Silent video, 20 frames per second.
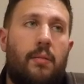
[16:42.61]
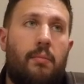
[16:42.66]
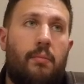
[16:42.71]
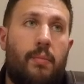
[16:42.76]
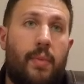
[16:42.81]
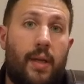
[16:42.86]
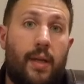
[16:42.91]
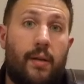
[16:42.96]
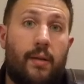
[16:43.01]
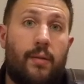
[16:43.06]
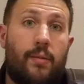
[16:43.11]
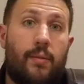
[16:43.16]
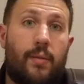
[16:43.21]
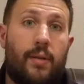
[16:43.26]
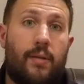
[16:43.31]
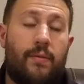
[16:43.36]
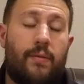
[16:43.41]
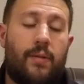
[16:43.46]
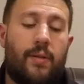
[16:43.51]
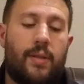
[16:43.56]
Banner
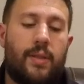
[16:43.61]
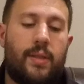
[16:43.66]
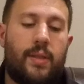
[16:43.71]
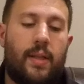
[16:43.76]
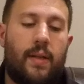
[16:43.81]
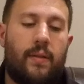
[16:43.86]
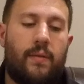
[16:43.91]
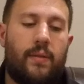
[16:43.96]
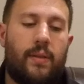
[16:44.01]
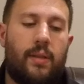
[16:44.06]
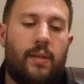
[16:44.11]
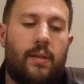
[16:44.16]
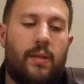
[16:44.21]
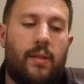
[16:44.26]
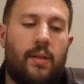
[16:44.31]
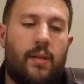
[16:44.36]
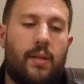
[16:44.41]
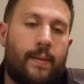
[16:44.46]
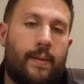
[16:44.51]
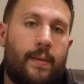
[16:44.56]
24/7,
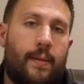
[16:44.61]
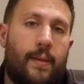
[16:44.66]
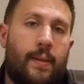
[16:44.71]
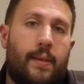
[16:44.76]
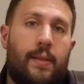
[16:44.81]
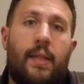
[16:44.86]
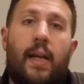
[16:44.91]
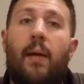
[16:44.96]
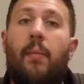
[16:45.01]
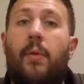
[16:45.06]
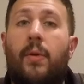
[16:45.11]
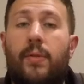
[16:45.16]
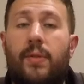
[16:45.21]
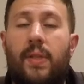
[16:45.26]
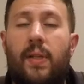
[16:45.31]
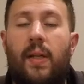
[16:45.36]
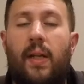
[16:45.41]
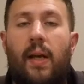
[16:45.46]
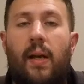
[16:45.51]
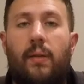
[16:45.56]
Tom
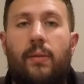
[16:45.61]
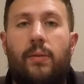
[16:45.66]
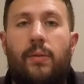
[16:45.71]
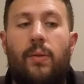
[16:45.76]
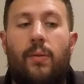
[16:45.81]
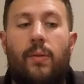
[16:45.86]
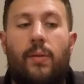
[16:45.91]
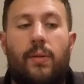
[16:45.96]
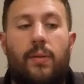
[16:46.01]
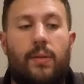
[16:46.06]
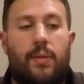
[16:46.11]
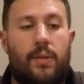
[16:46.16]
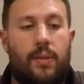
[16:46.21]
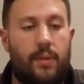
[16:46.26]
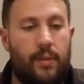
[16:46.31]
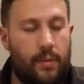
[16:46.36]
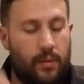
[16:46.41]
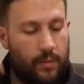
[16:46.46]
Hosang Outdoors.